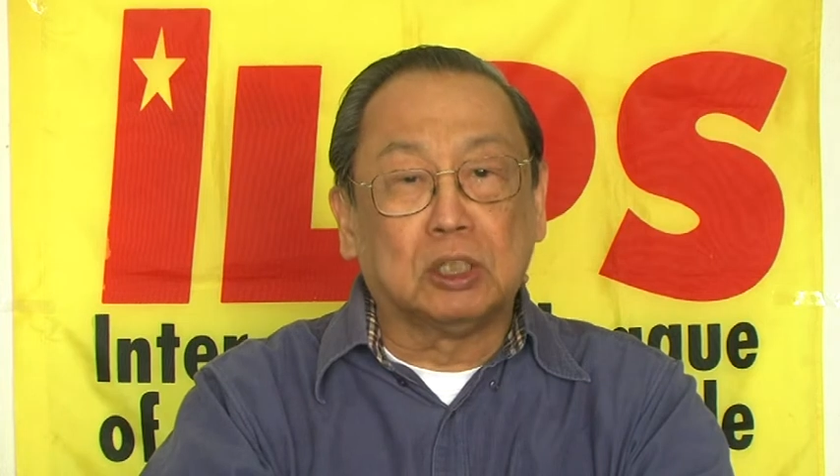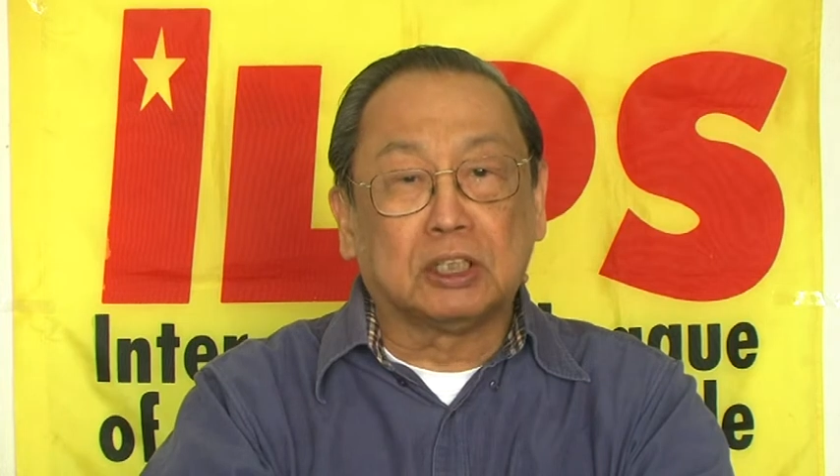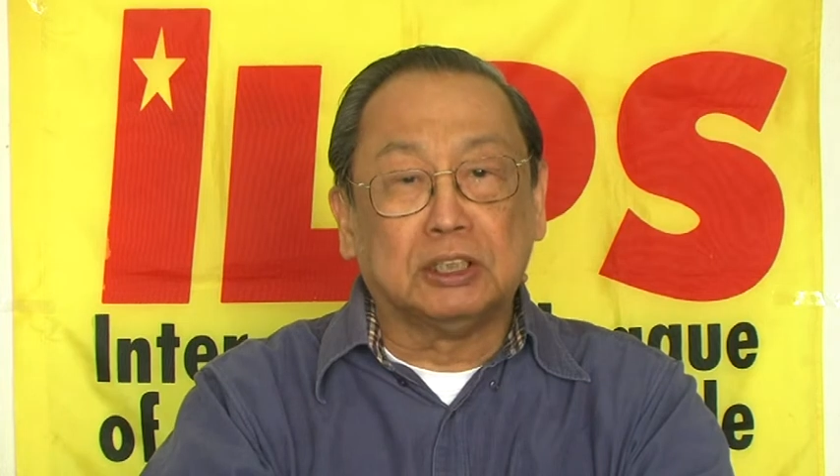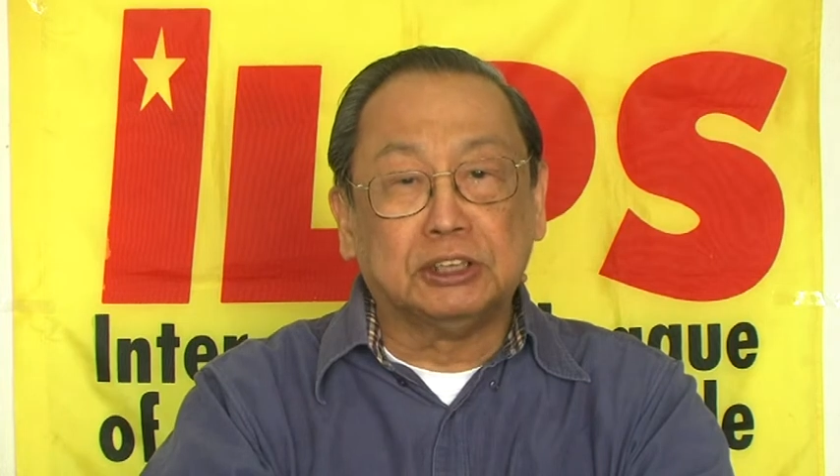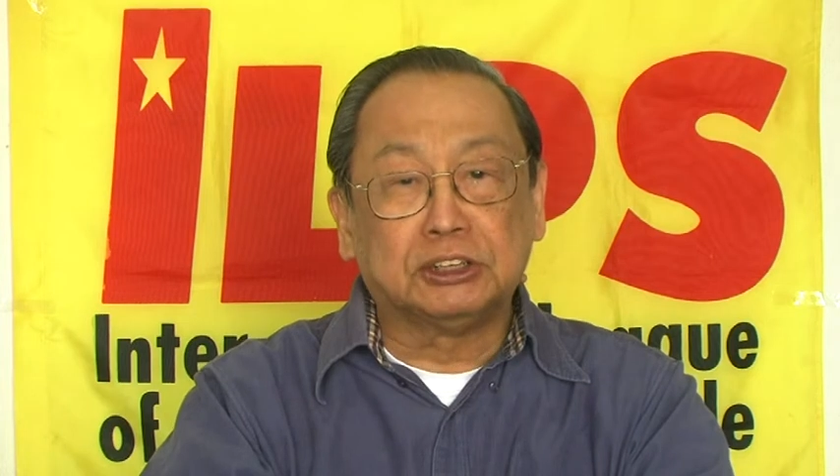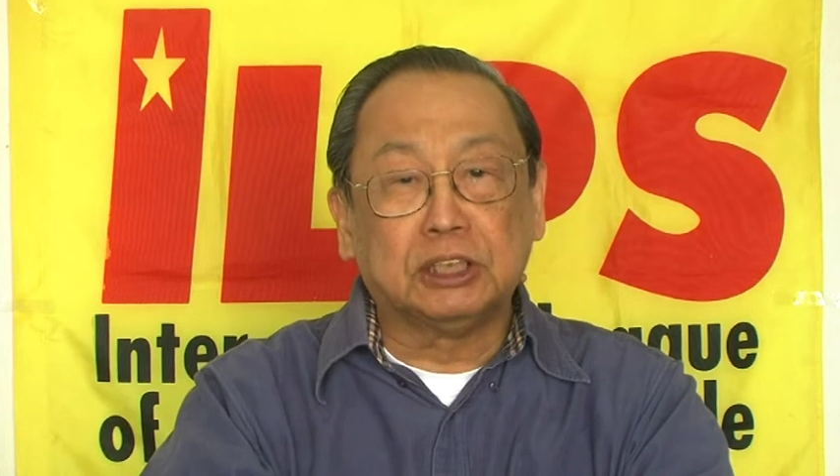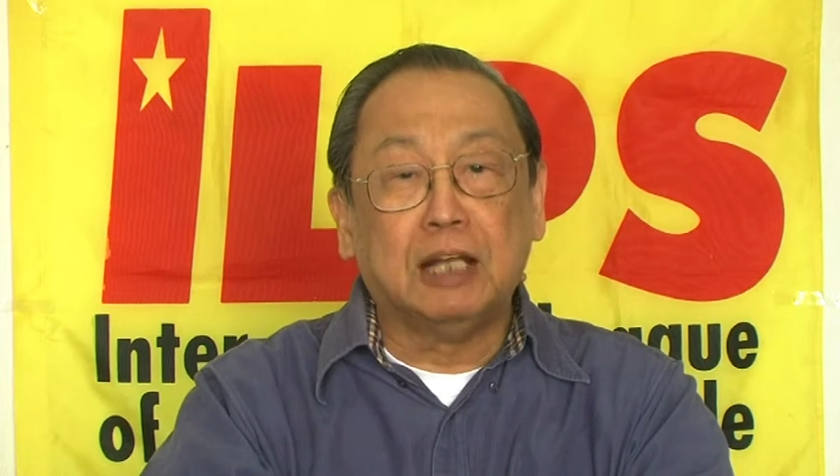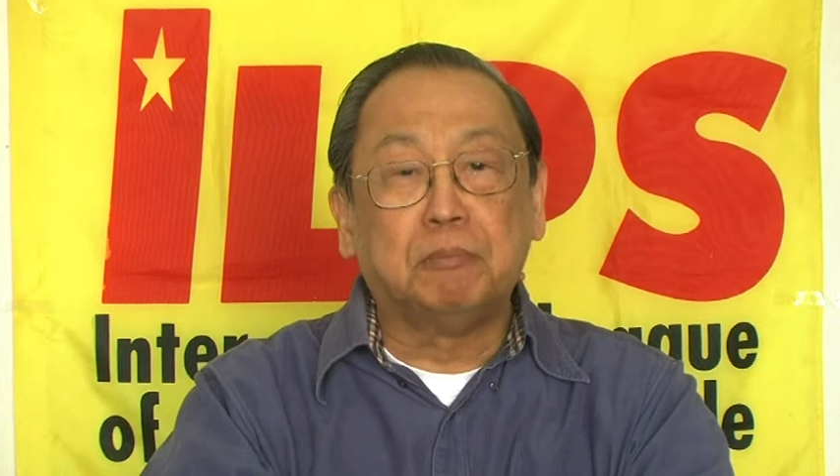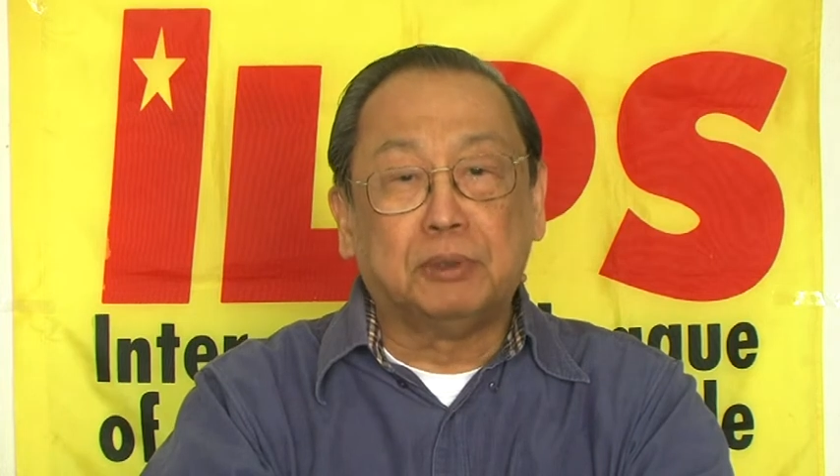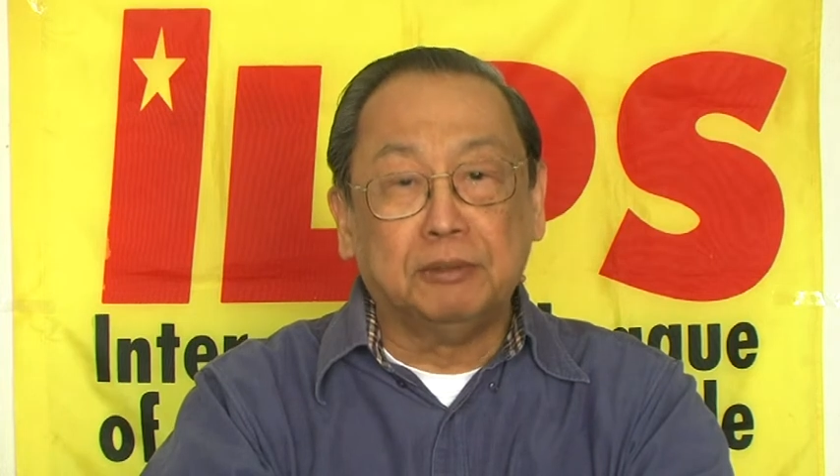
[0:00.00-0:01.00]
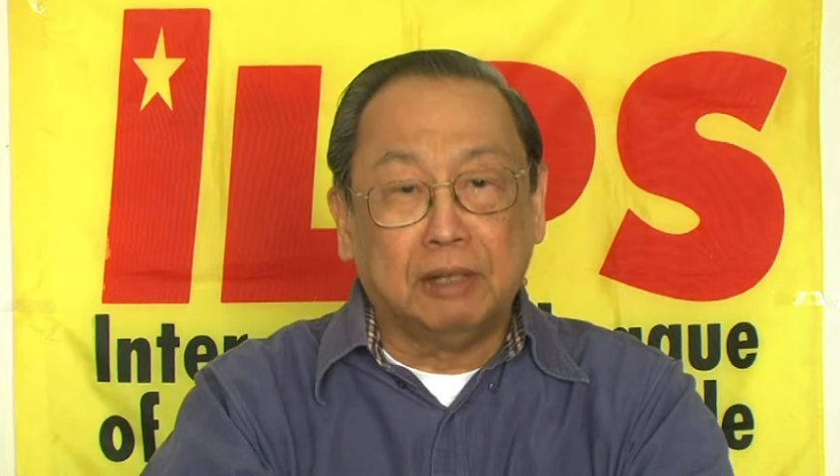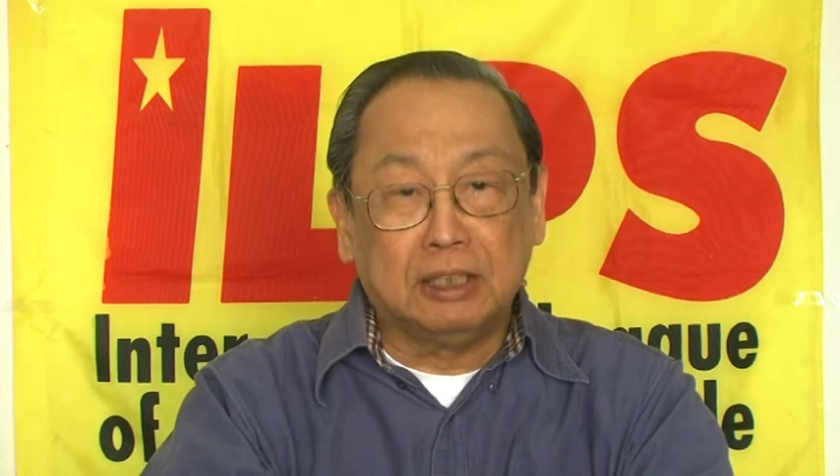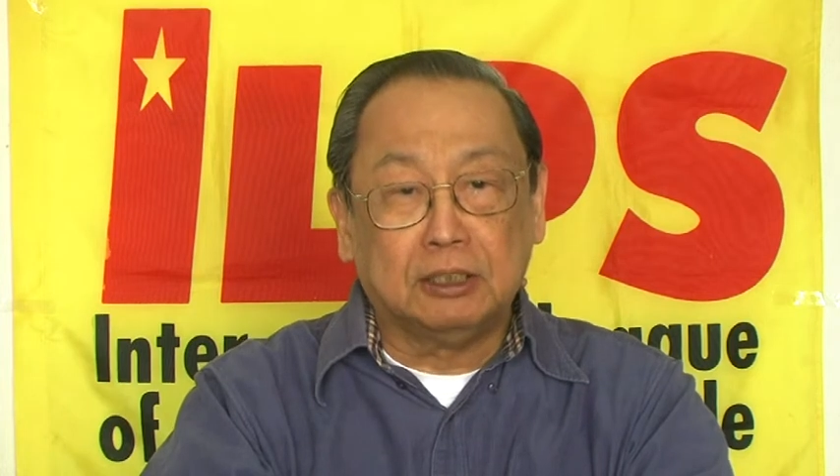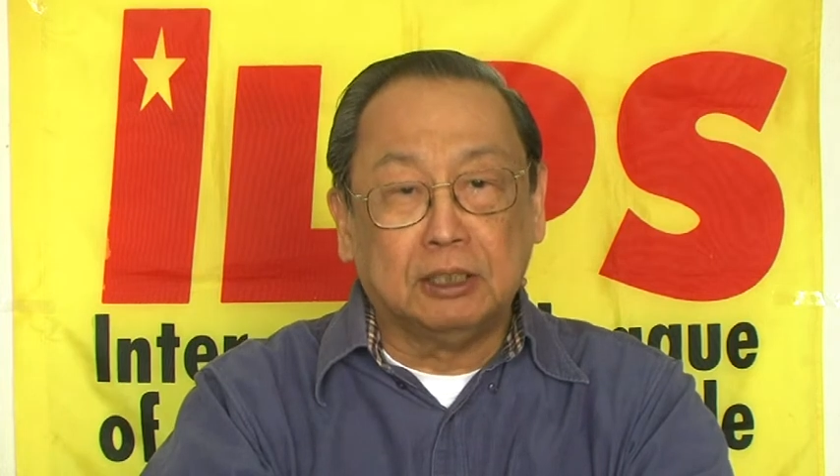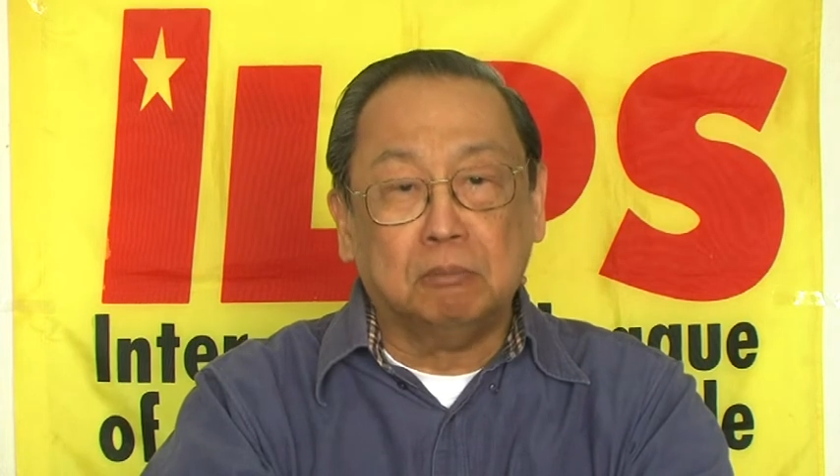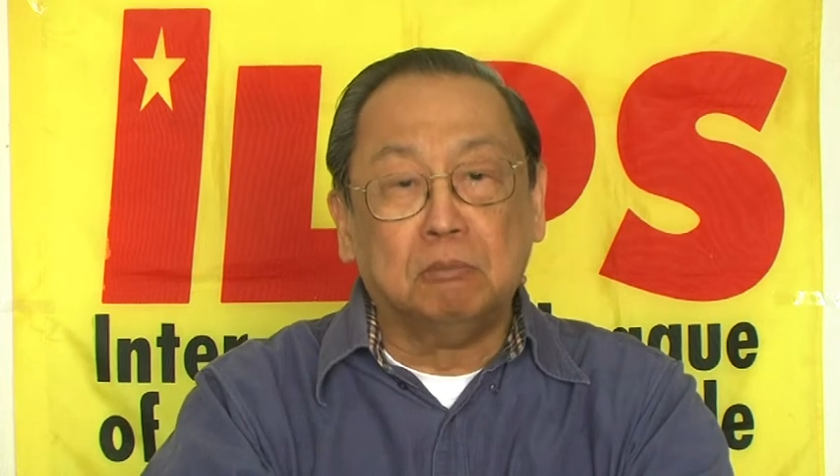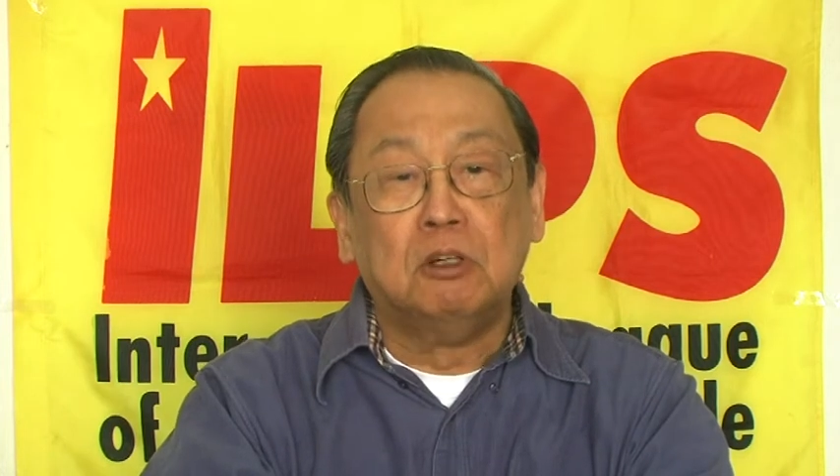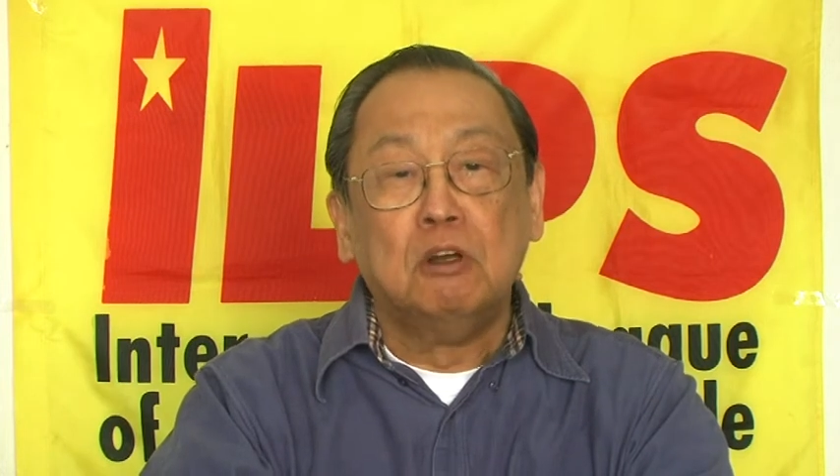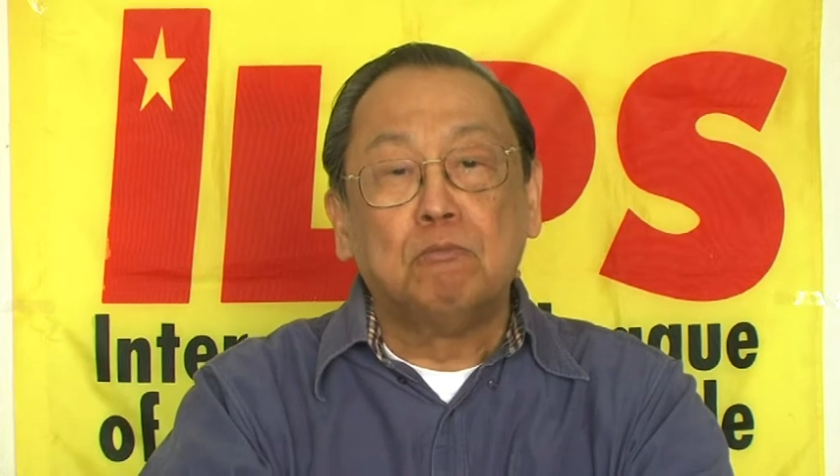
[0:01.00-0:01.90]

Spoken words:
workers and prevent them